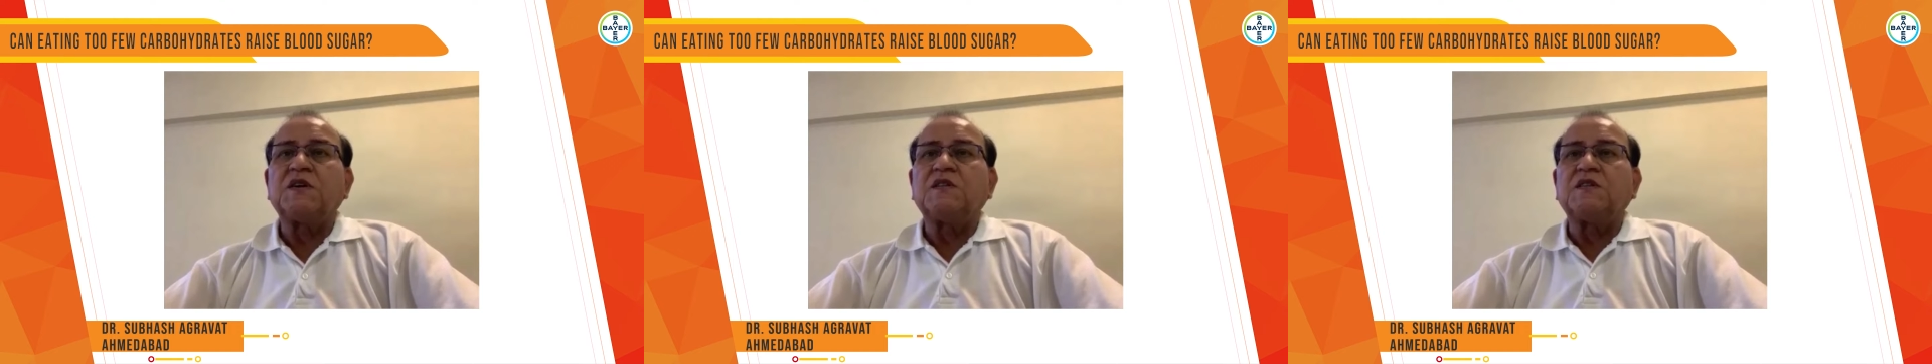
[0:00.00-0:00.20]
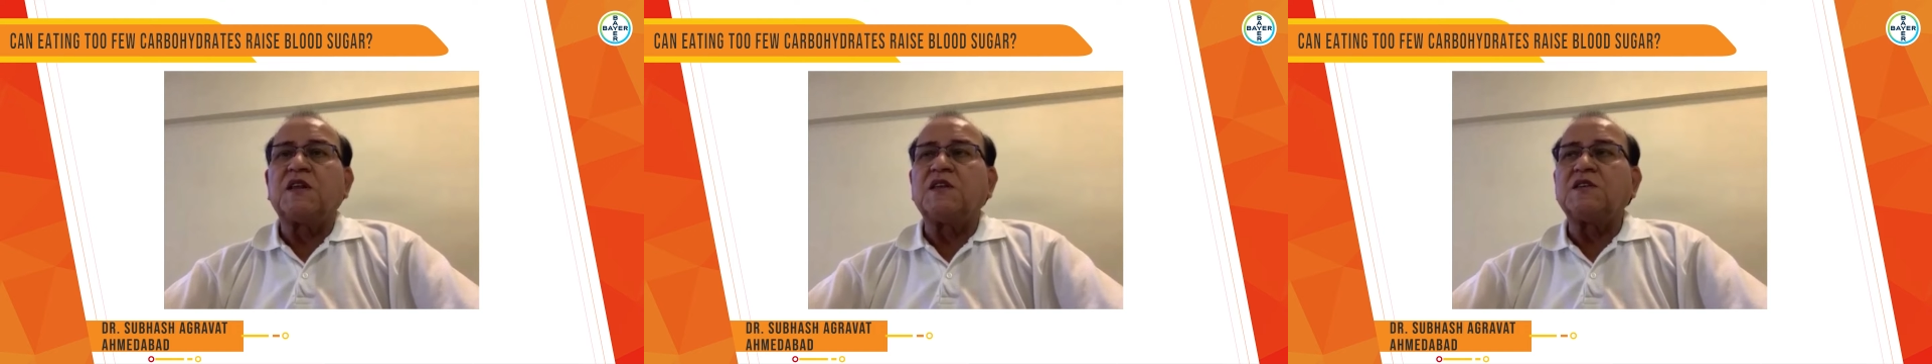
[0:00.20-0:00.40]

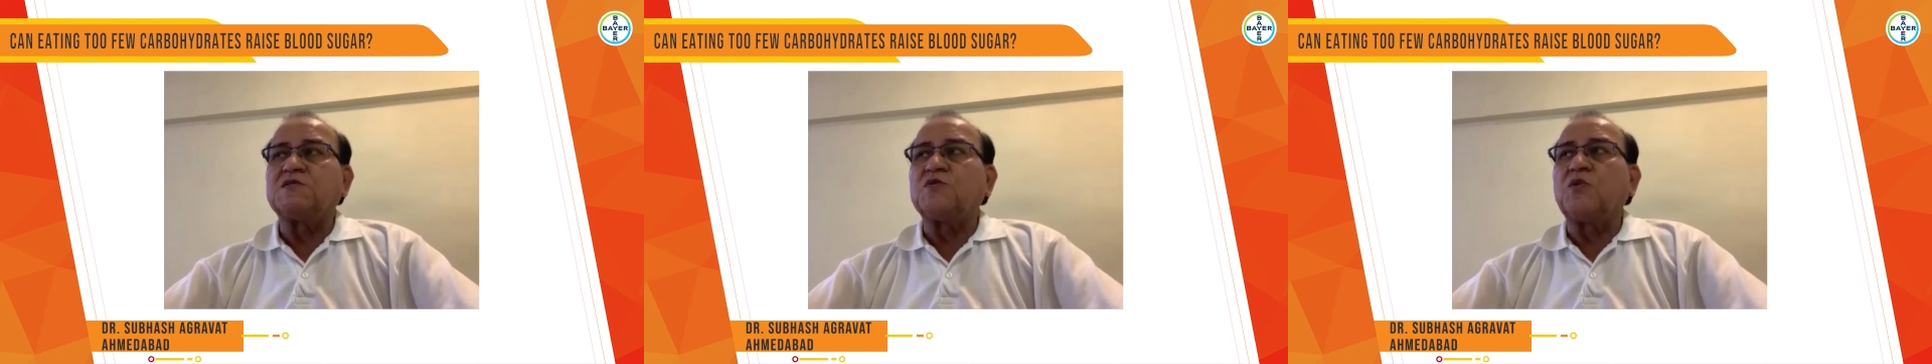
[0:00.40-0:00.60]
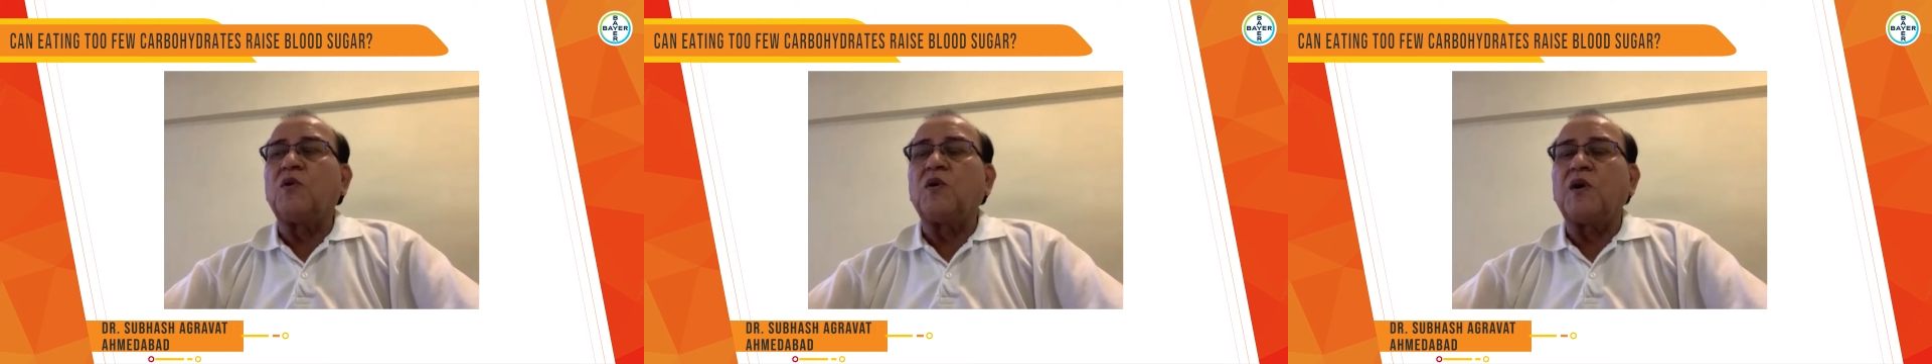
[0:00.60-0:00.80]
There
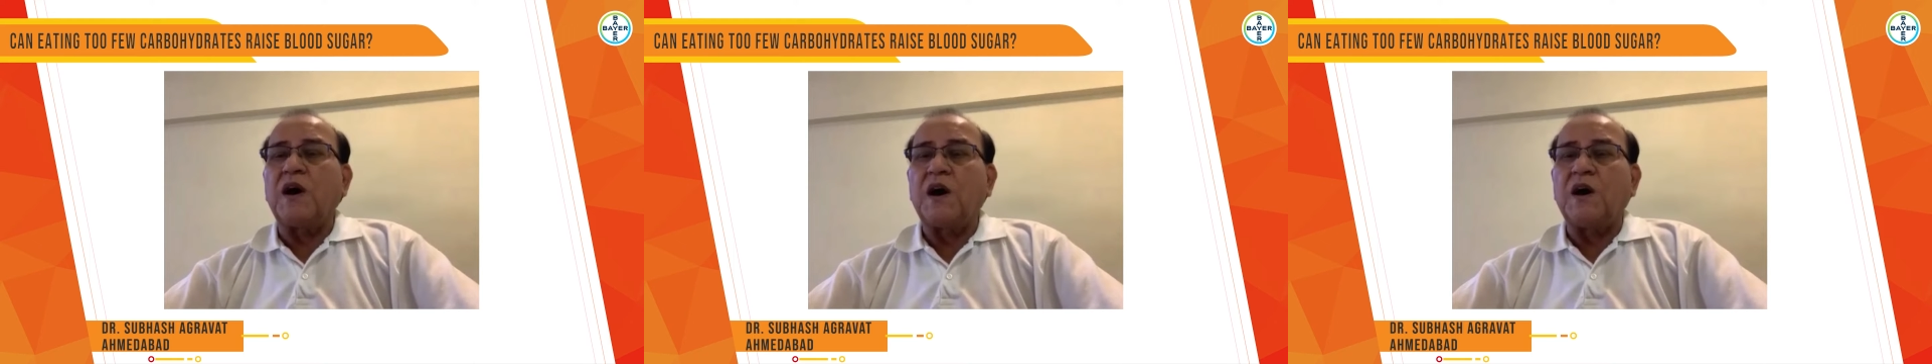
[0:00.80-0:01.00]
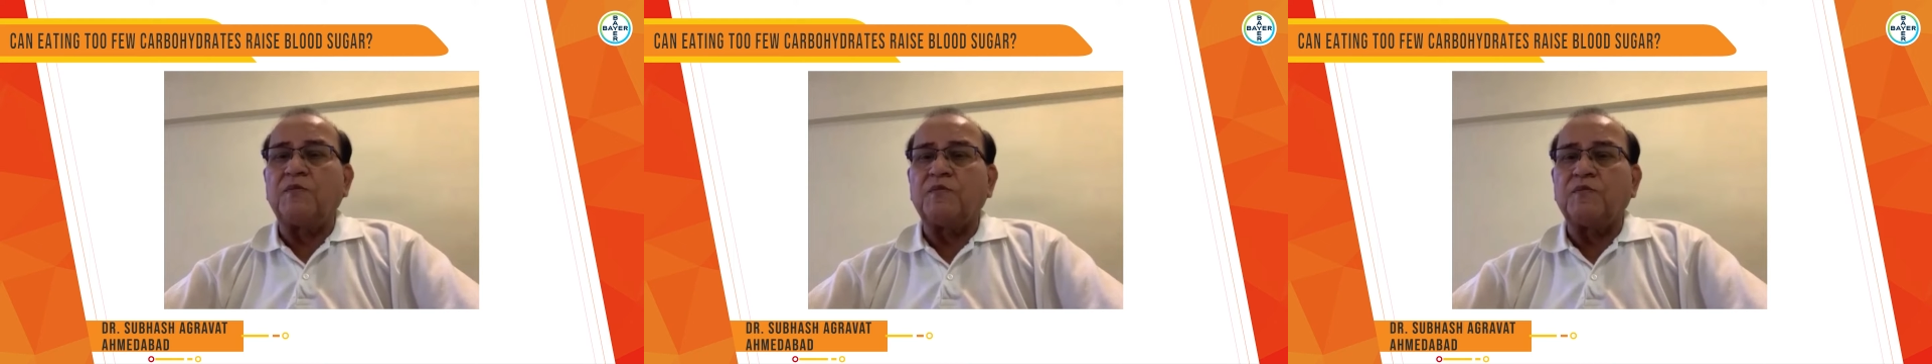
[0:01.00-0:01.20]
is no
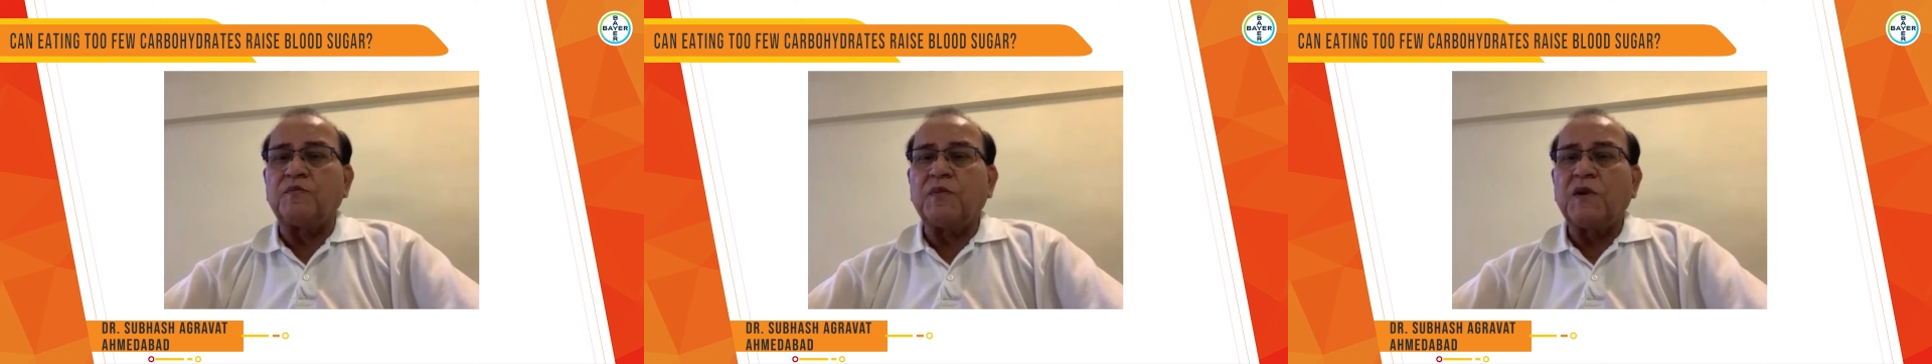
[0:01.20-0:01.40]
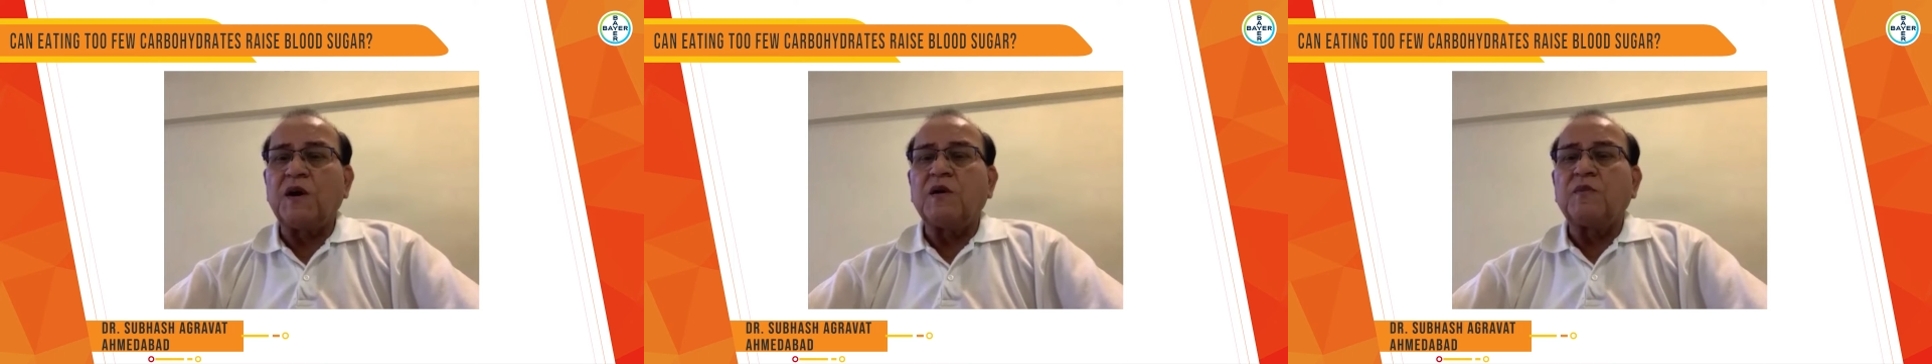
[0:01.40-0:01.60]
harm,
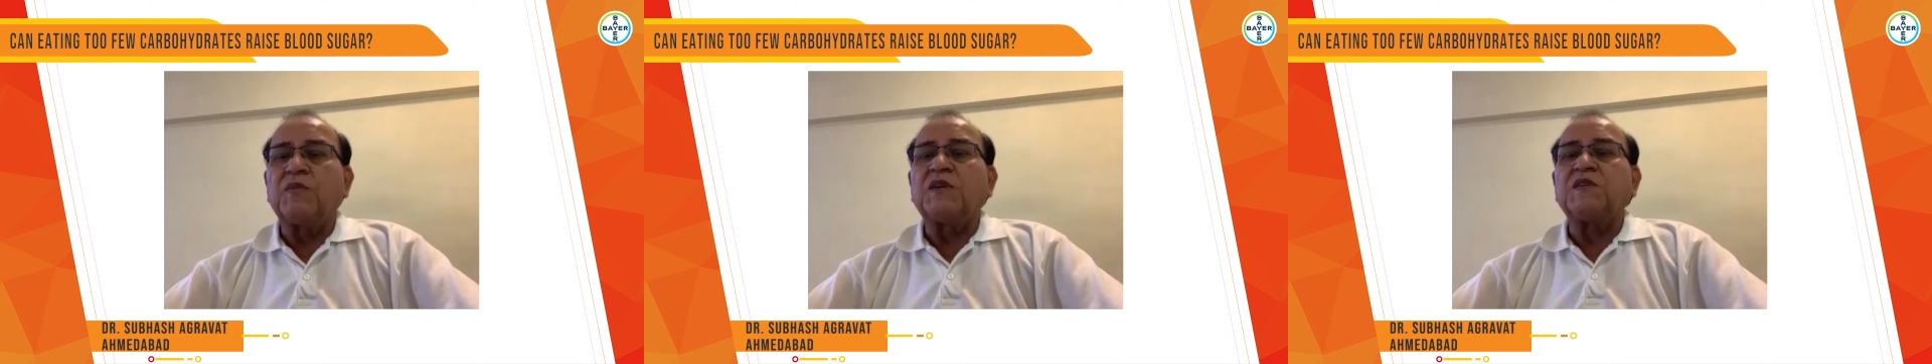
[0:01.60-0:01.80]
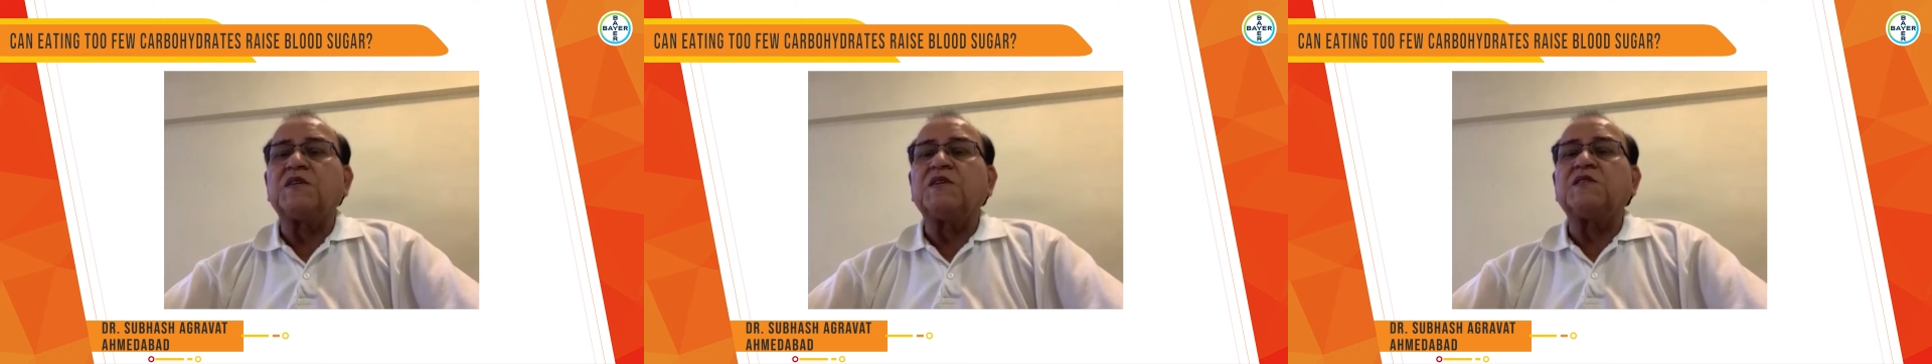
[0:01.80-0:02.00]

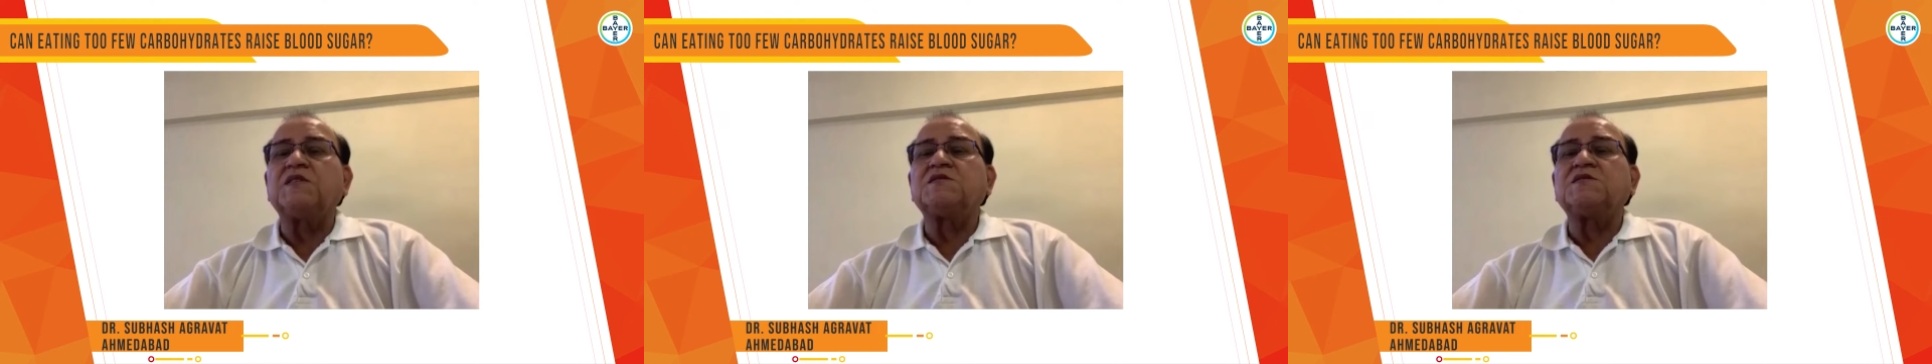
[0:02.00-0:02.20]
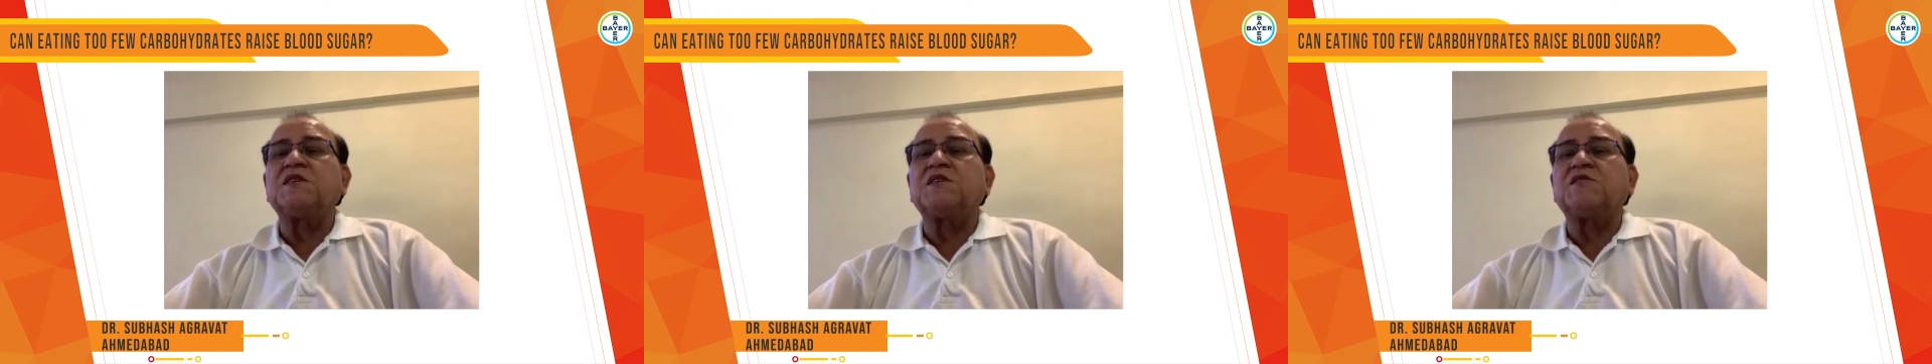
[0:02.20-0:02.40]
but it
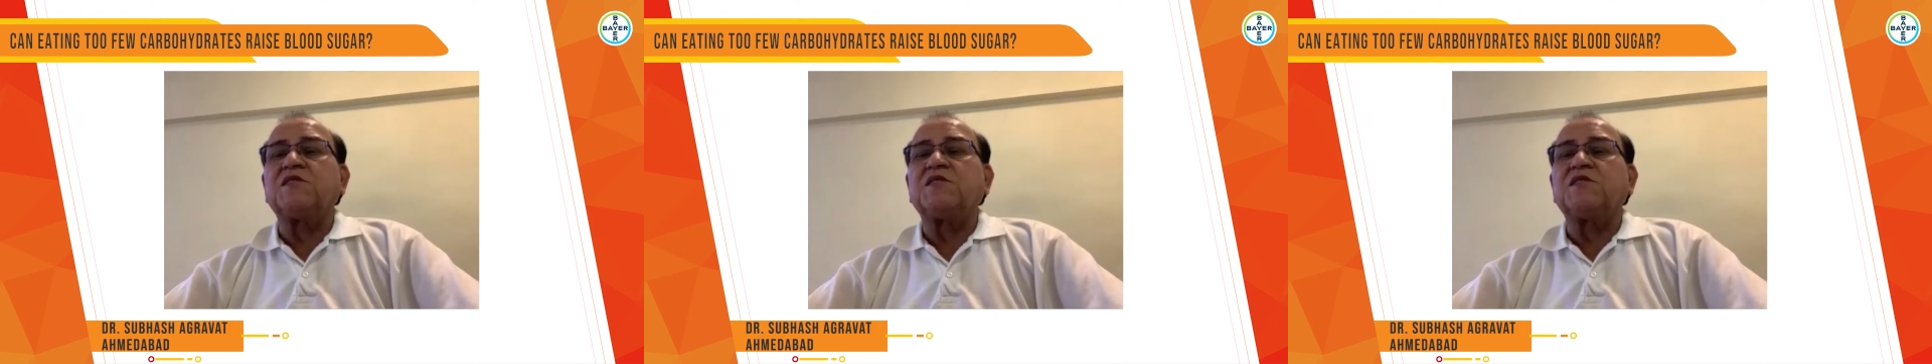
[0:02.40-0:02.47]
is the